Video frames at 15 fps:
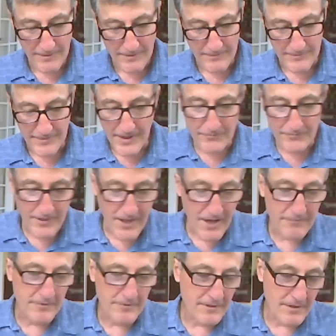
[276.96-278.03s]
Dave's
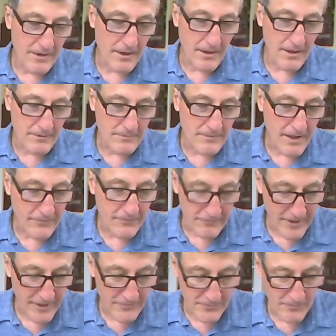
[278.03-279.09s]
uh,
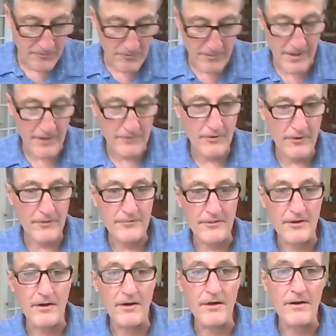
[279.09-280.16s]
conservation credentials
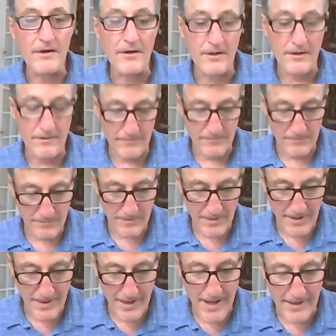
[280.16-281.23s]
are, are
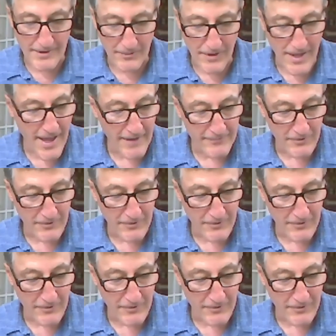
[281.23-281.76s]
high class.